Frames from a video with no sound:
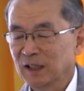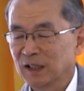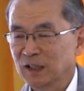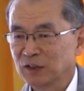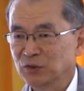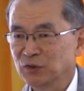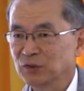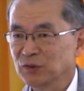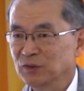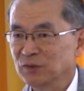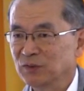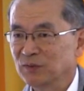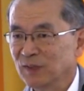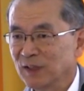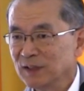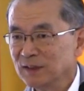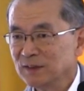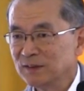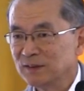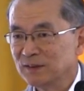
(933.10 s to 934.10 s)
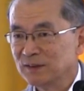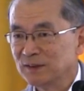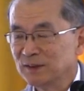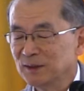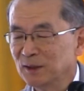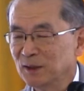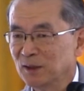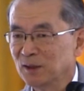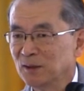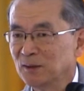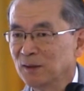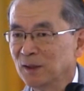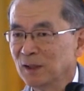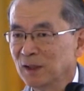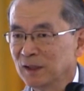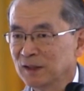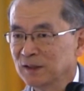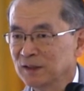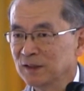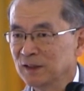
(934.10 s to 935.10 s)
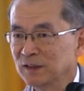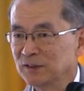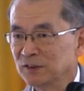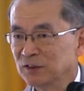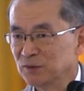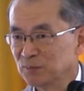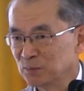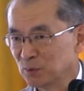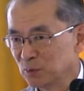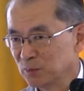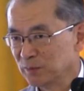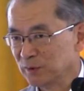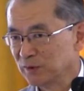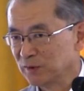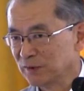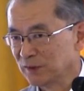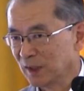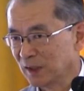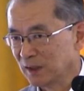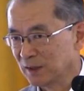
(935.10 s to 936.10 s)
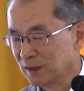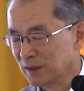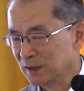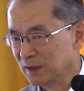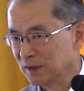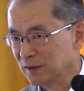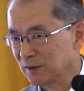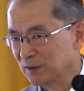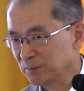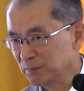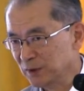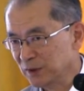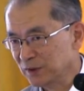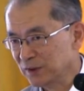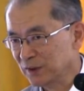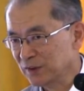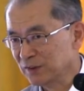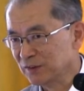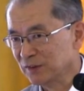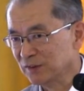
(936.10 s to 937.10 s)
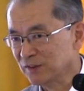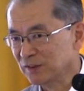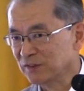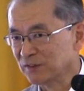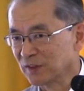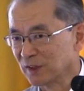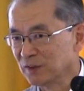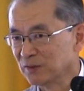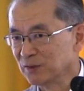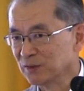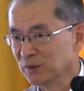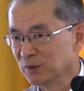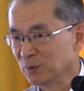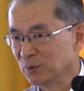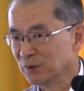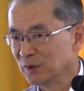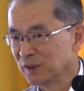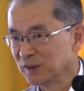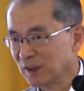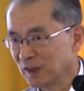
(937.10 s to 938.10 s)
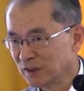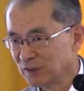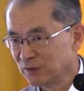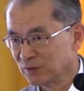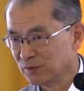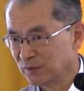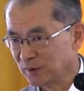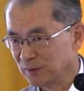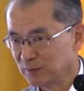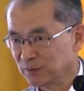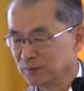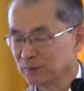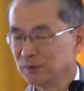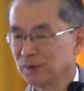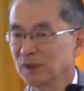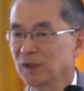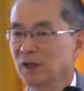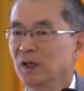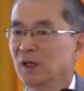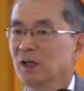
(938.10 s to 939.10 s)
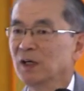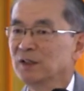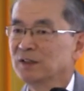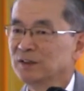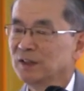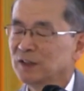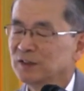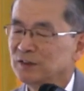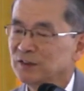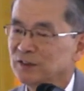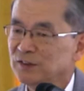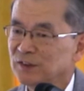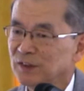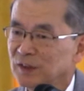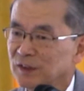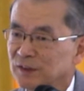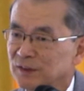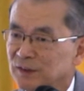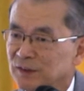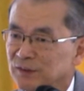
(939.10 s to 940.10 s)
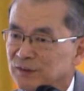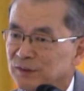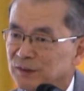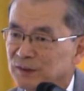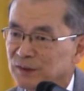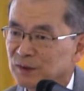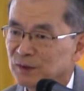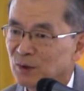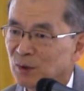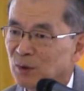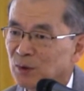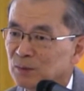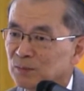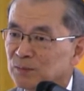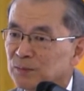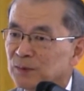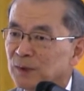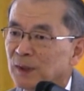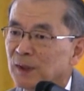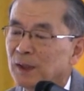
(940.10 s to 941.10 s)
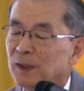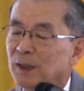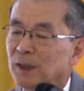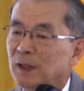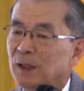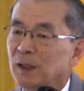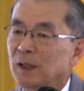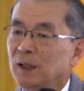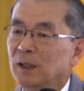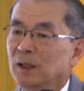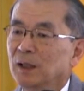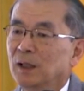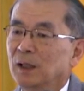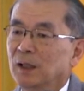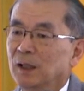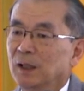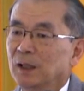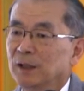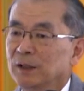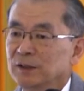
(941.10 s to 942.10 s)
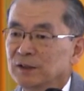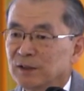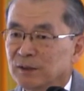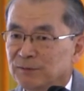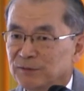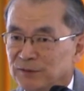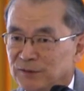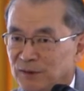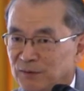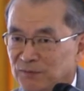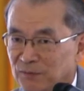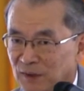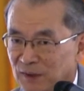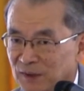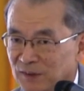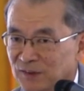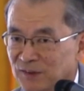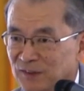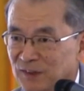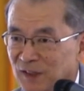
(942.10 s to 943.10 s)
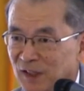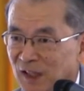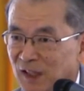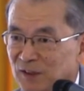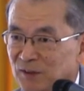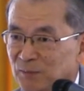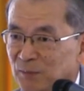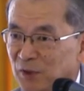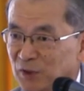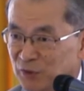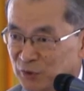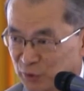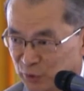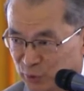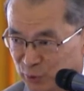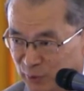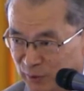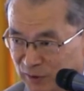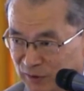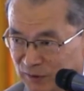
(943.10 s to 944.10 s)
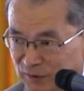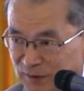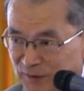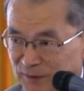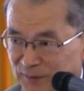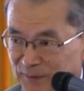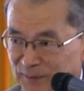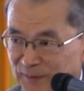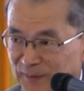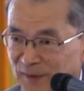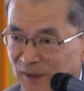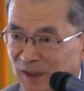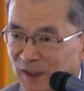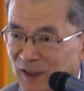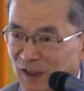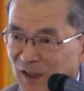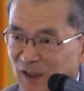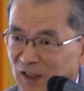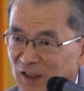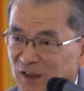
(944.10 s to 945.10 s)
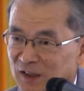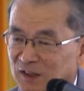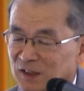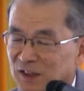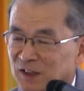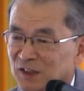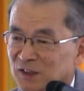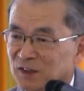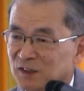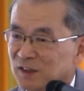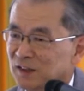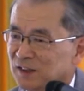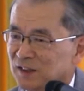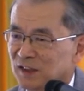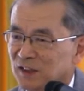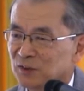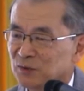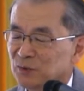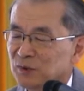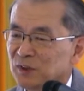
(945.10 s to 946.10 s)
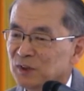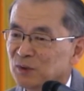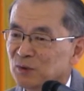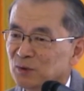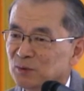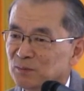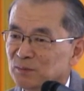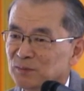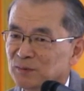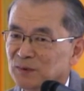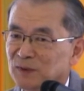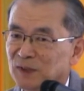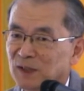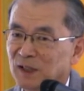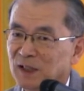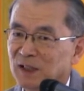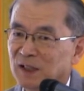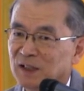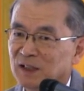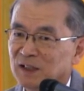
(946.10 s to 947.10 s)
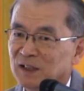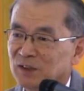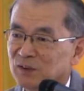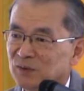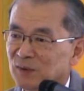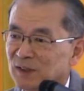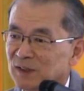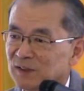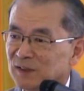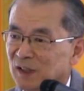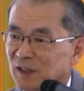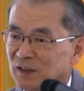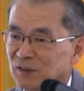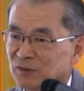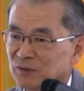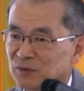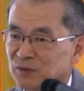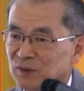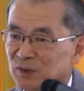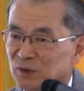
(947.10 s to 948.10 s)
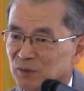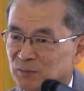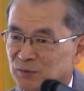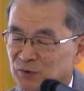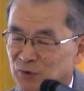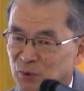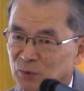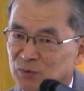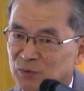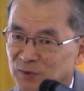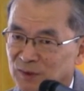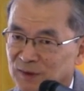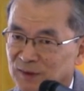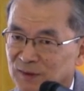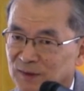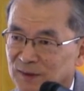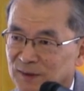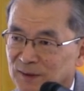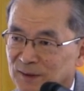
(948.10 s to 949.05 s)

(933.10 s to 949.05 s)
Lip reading: couldn't unite, and this problems repeated in this country on a national level, that is a unity of Elizabeth I and Mary Stuart, the Queen of England and Queen of Scotland.